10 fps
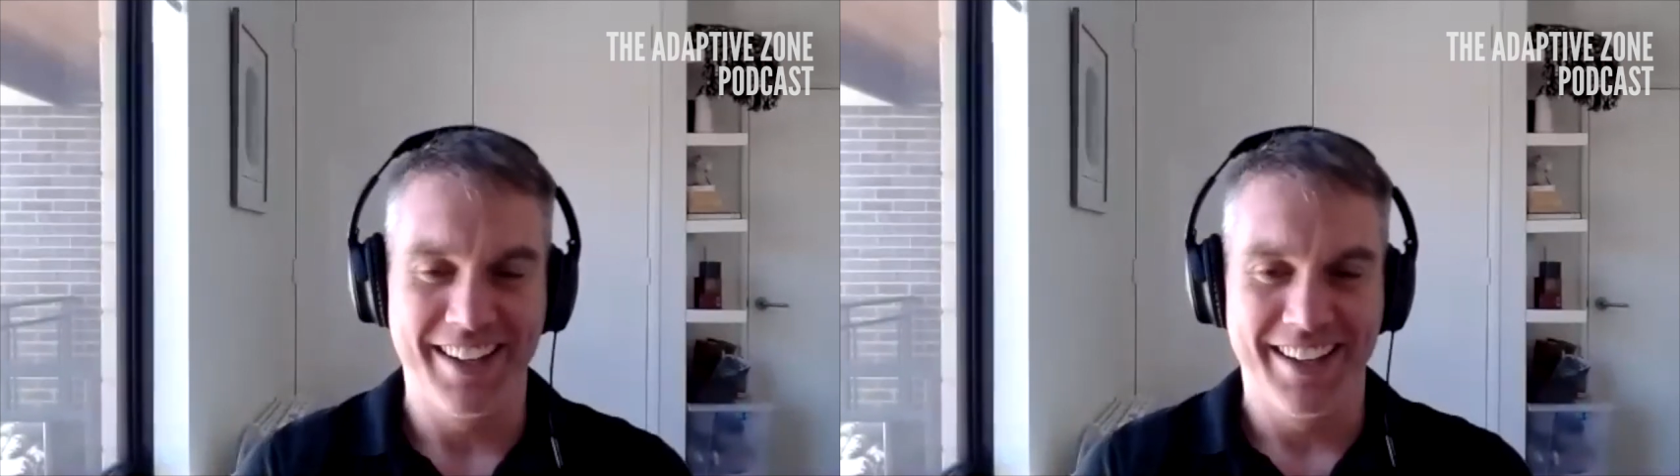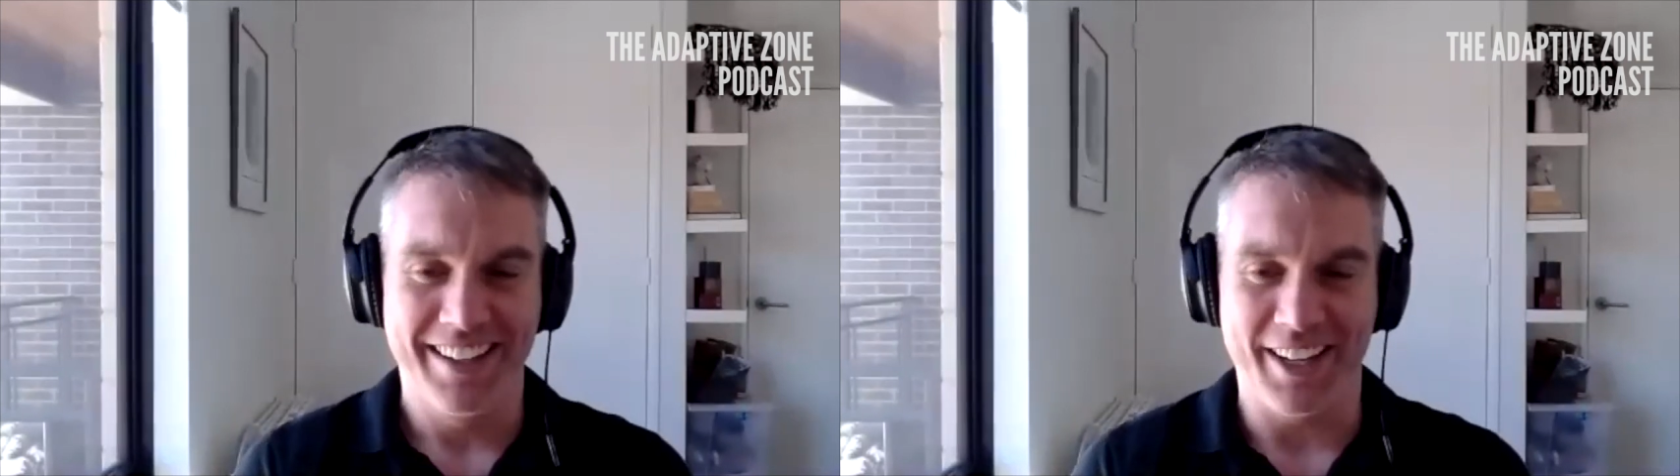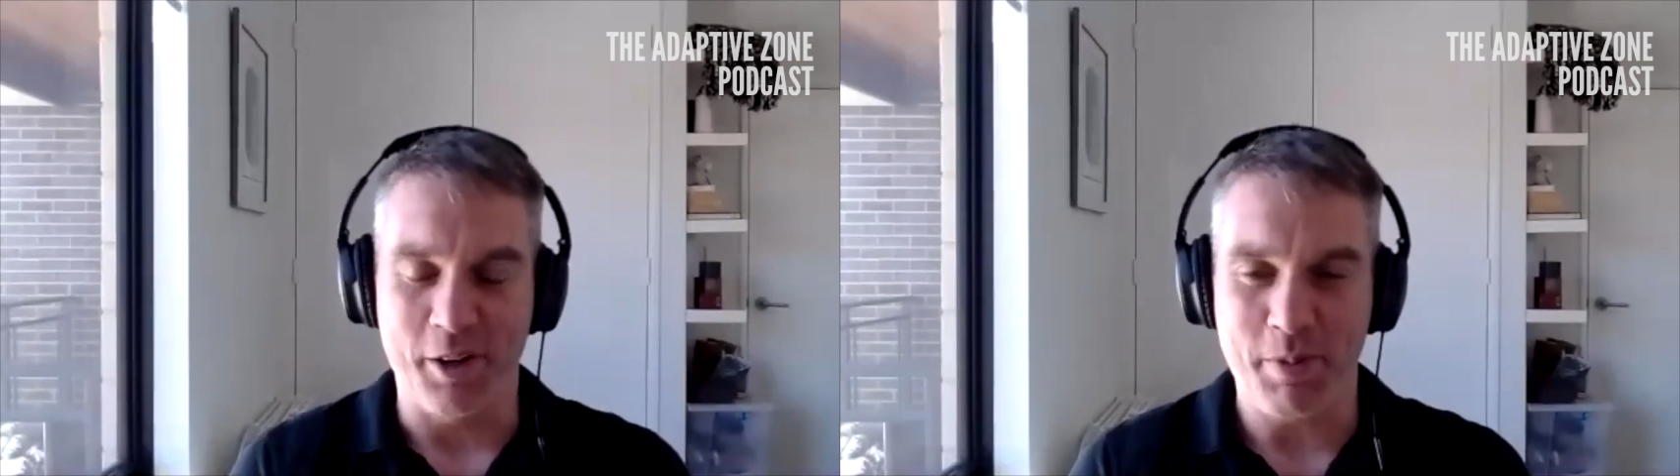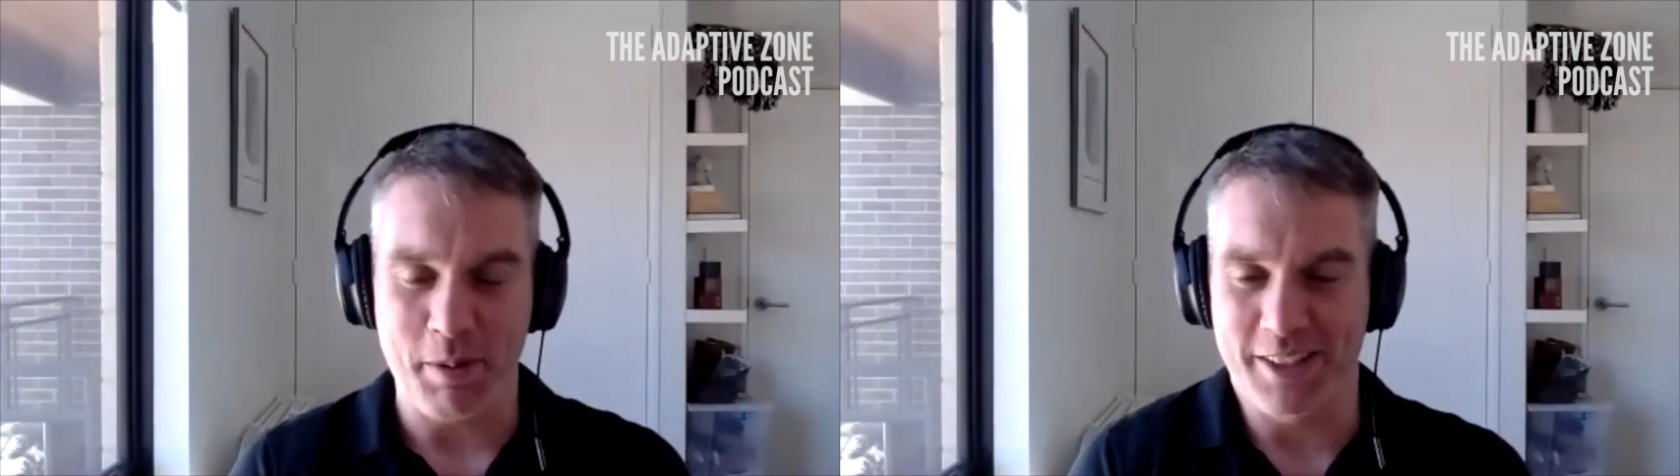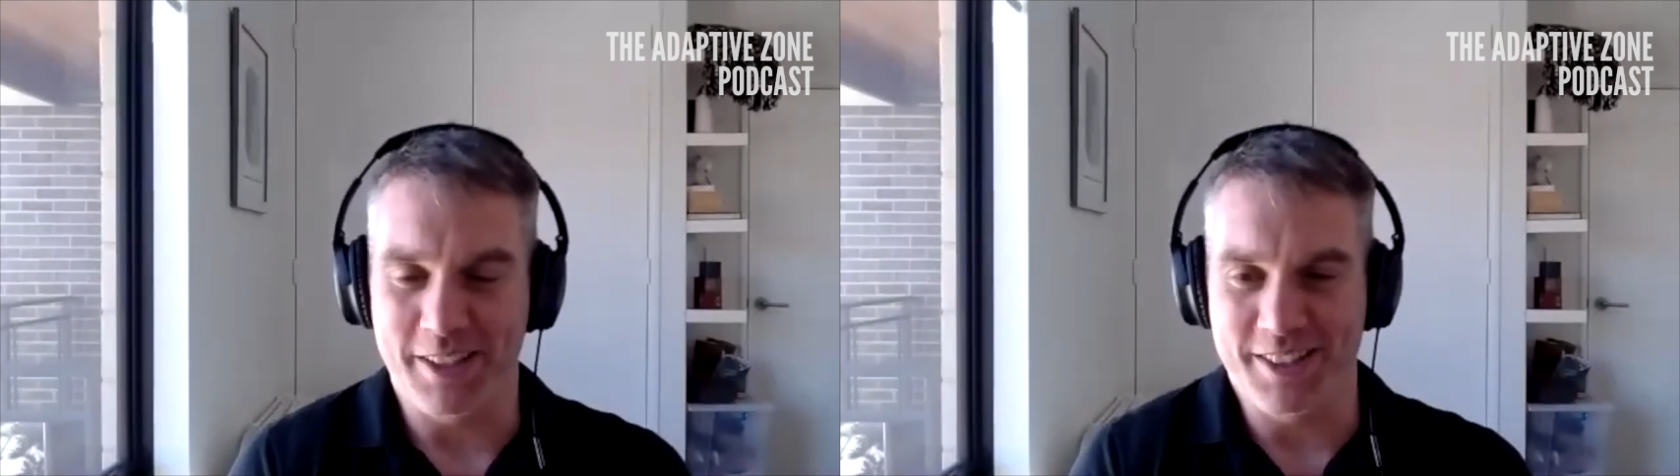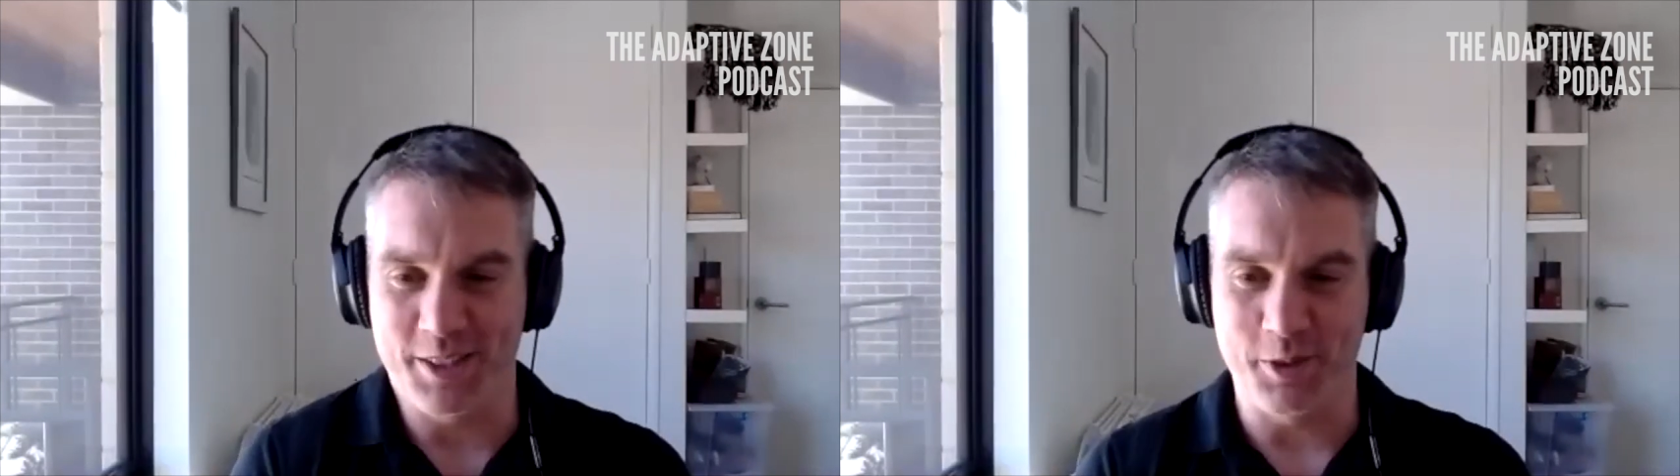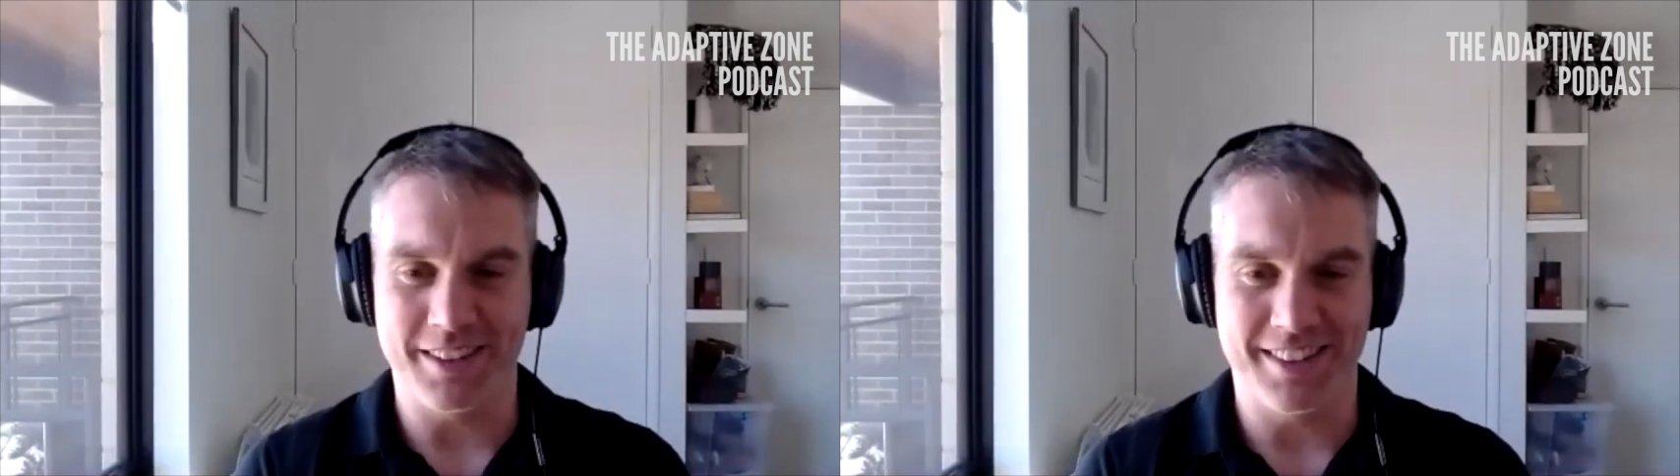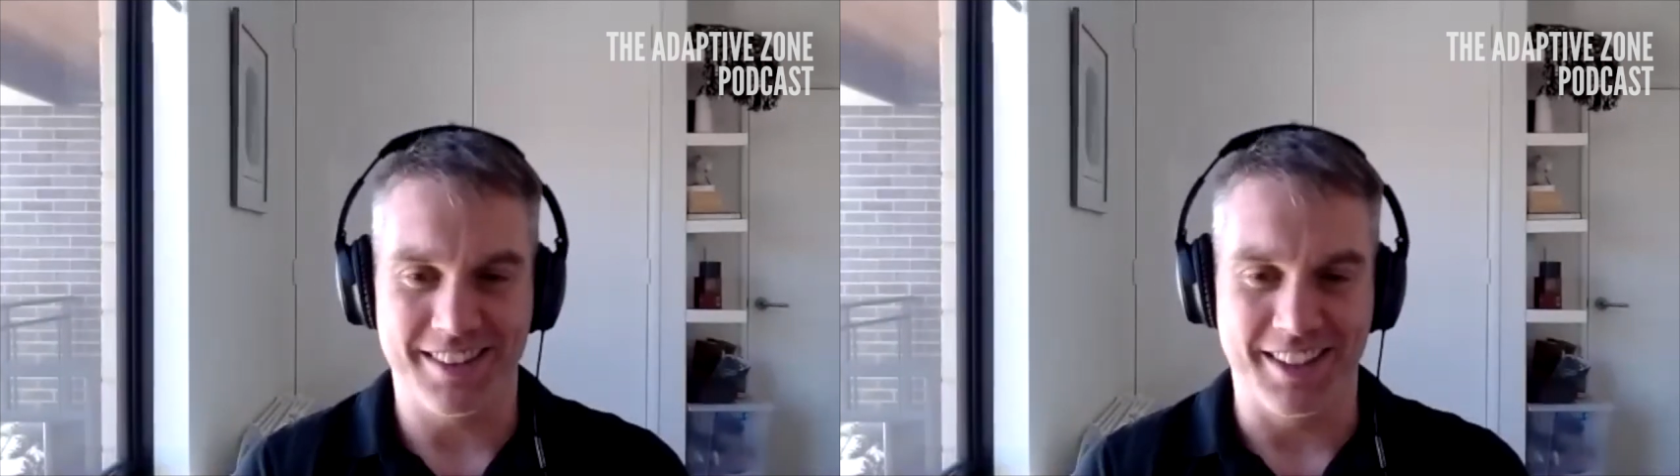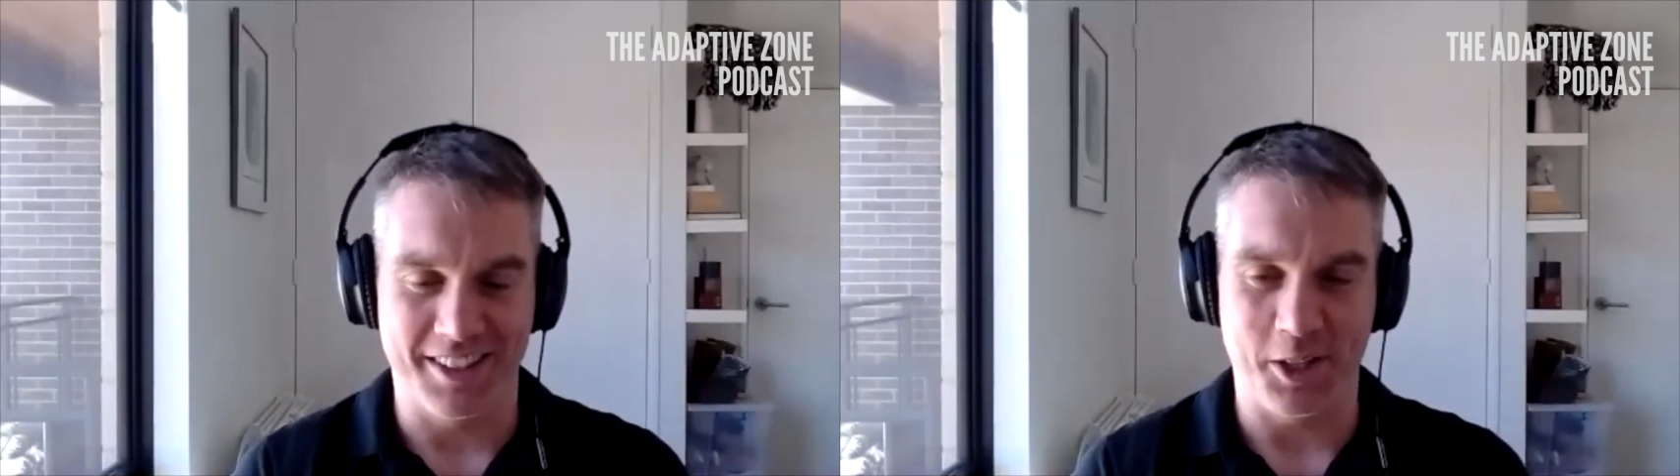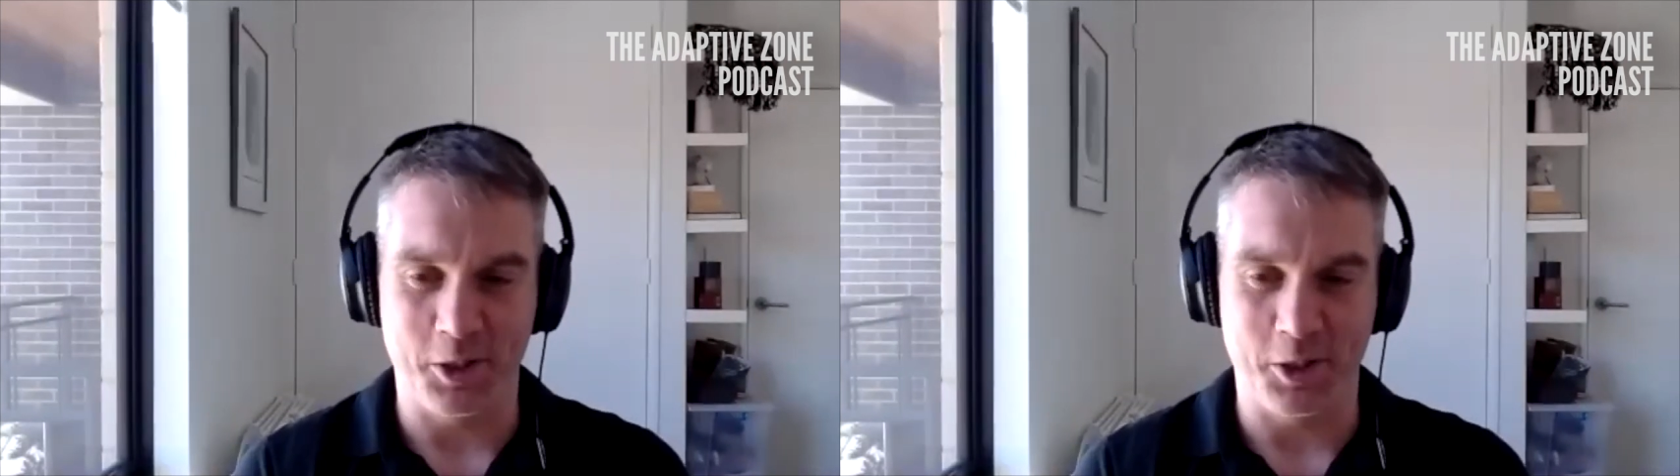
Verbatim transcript: you know, people don't do what they're told,